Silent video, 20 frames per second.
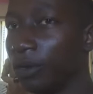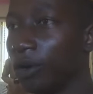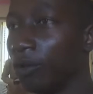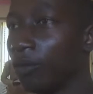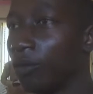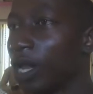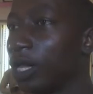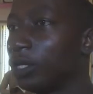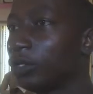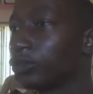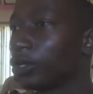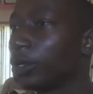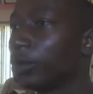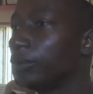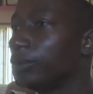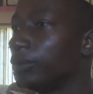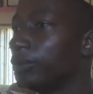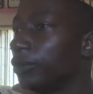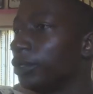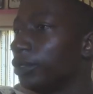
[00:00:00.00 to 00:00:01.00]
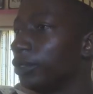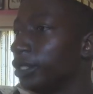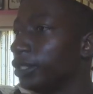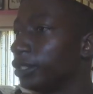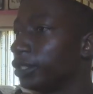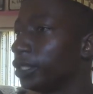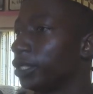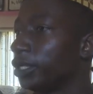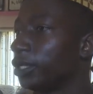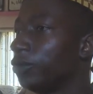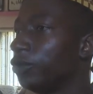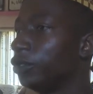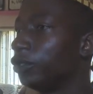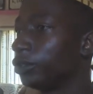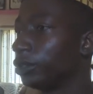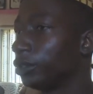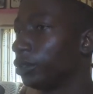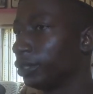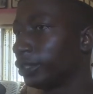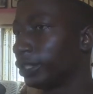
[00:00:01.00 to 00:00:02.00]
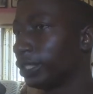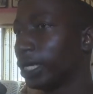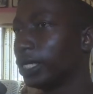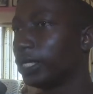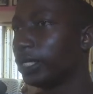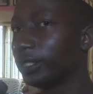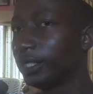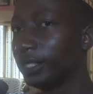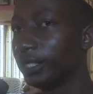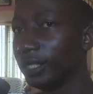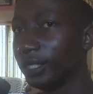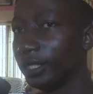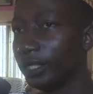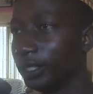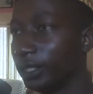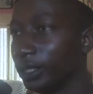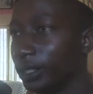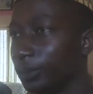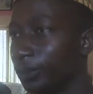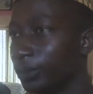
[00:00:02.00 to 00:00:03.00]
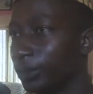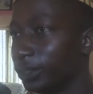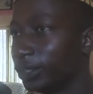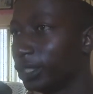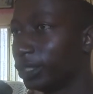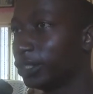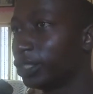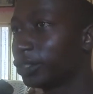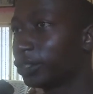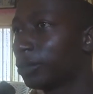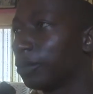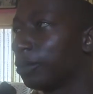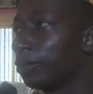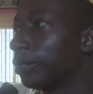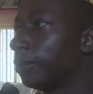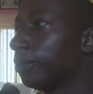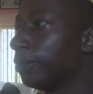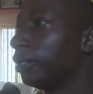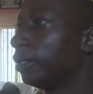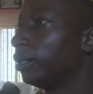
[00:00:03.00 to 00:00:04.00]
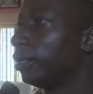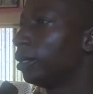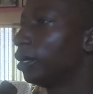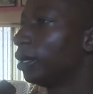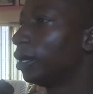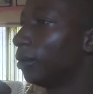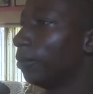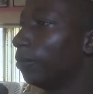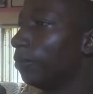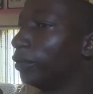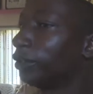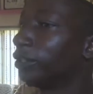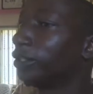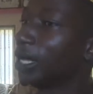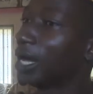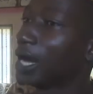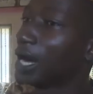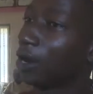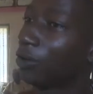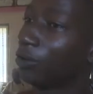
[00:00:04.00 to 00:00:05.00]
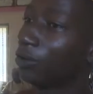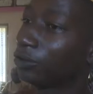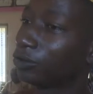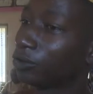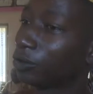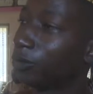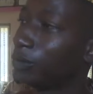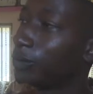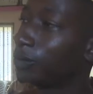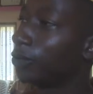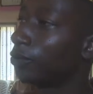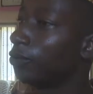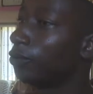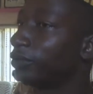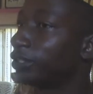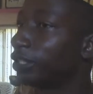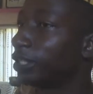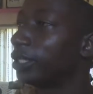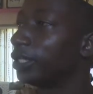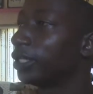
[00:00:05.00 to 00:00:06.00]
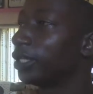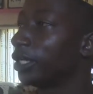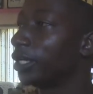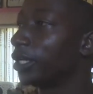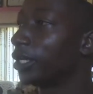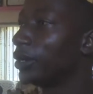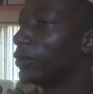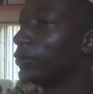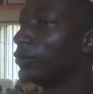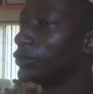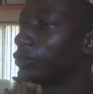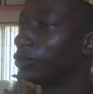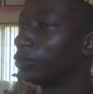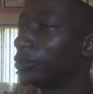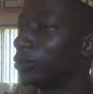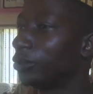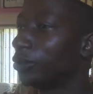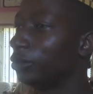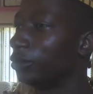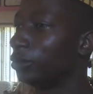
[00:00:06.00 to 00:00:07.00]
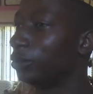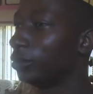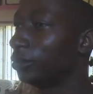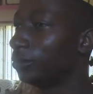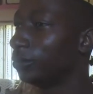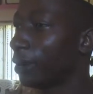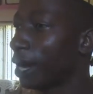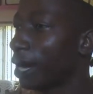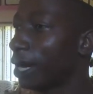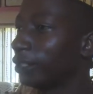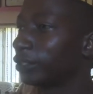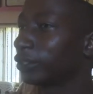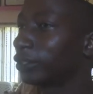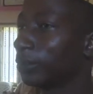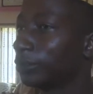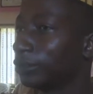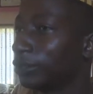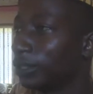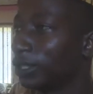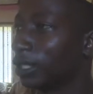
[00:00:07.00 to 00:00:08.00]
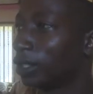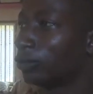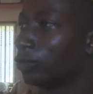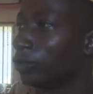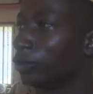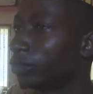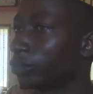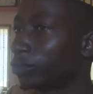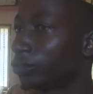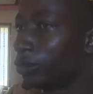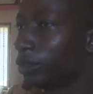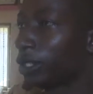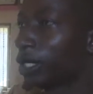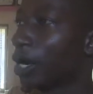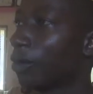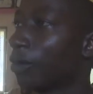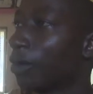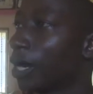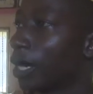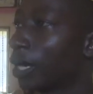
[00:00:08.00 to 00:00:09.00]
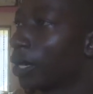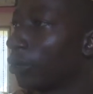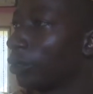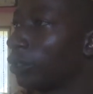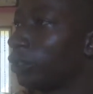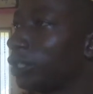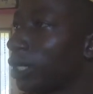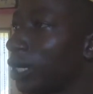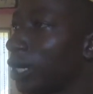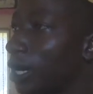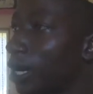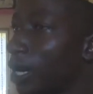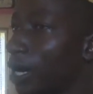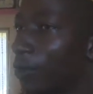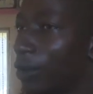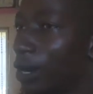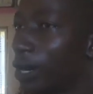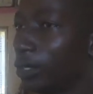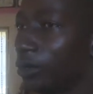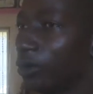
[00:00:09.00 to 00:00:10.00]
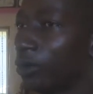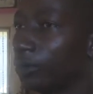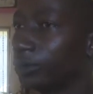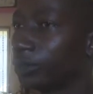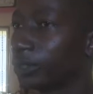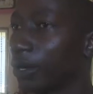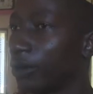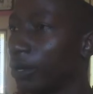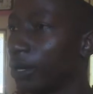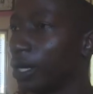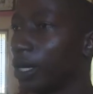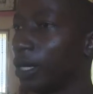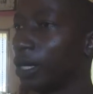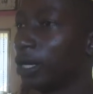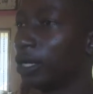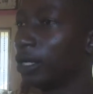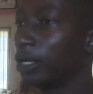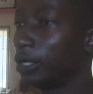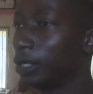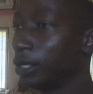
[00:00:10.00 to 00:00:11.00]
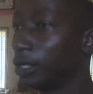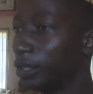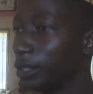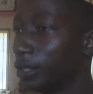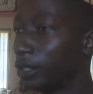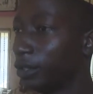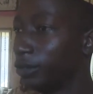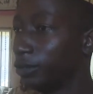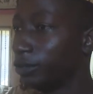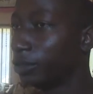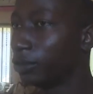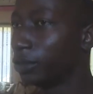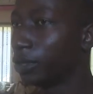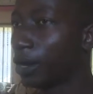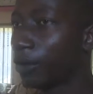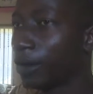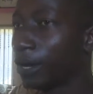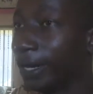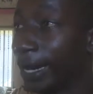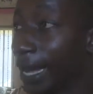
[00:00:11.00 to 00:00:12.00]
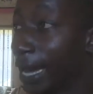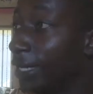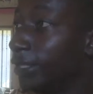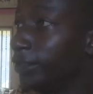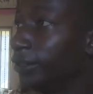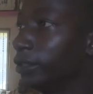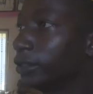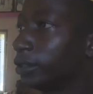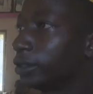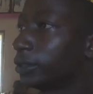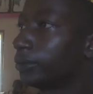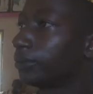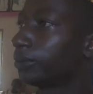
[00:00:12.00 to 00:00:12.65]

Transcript: while some they say we should retain the presidential system of government. But there are also people who think we should find something that will suit our culture, our norms, our realities.